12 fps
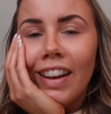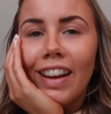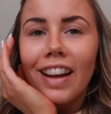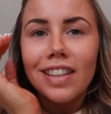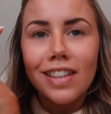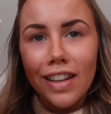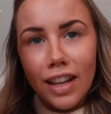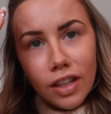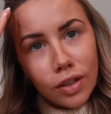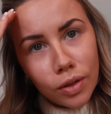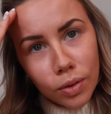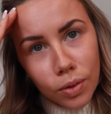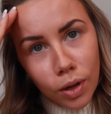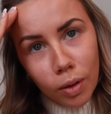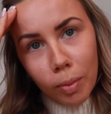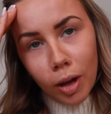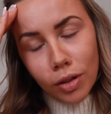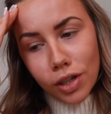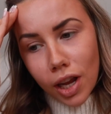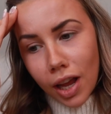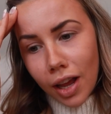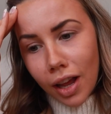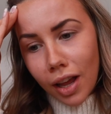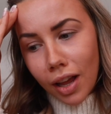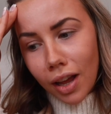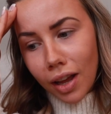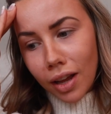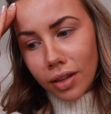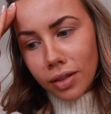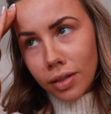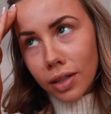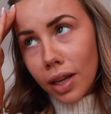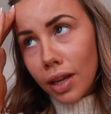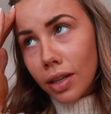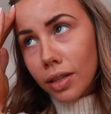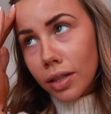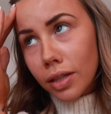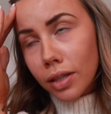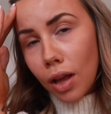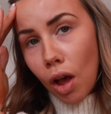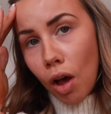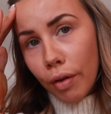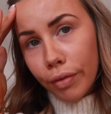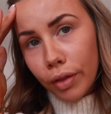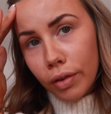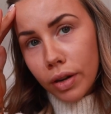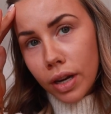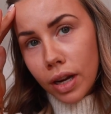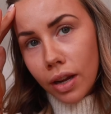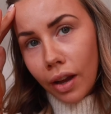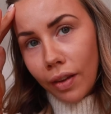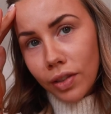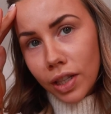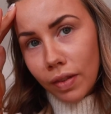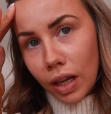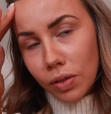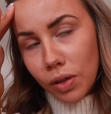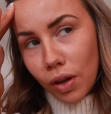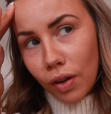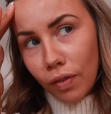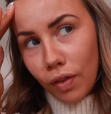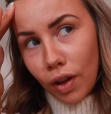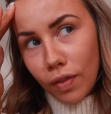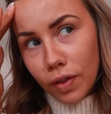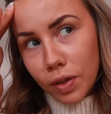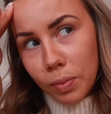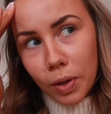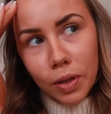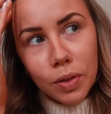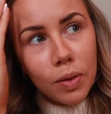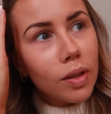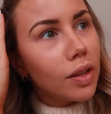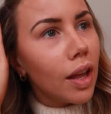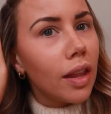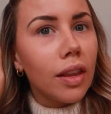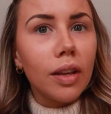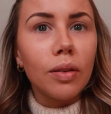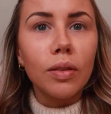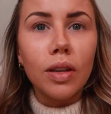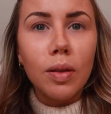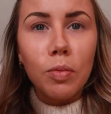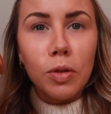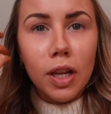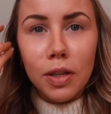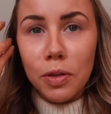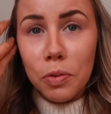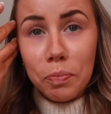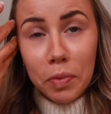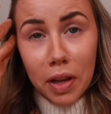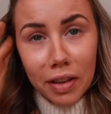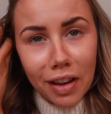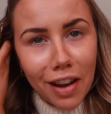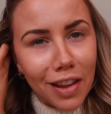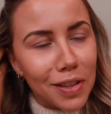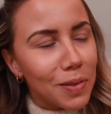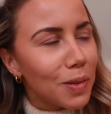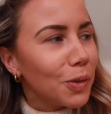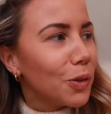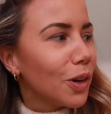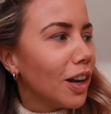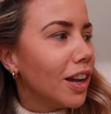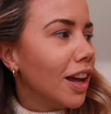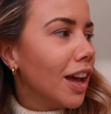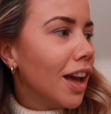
I had today to do so much, and it's 3:30. I have to leave the house at 5:30 because I'm going to that thing, the nipple tassel class with Laura.